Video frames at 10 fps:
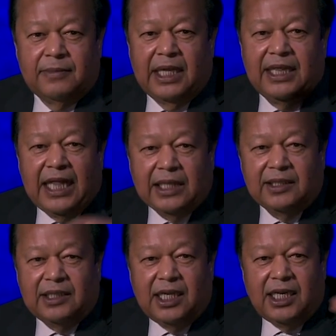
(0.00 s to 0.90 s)
And
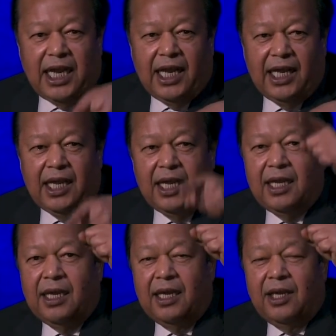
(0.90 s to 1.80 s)
that's the day
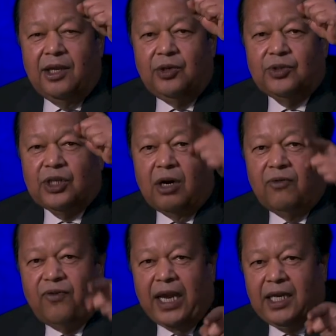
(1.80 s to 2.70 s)
you start
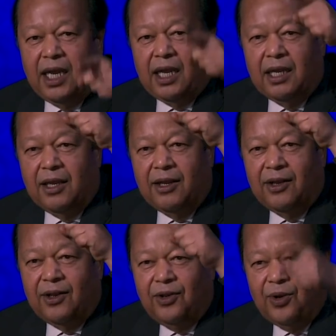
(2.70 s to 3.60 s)
fighting
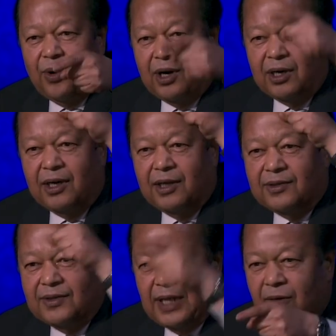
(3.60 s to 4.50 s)

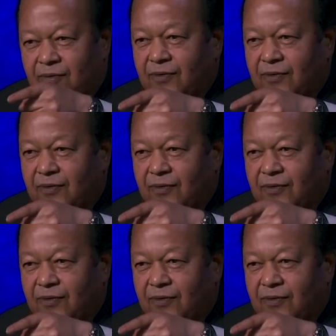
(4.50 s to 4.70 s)
yourself.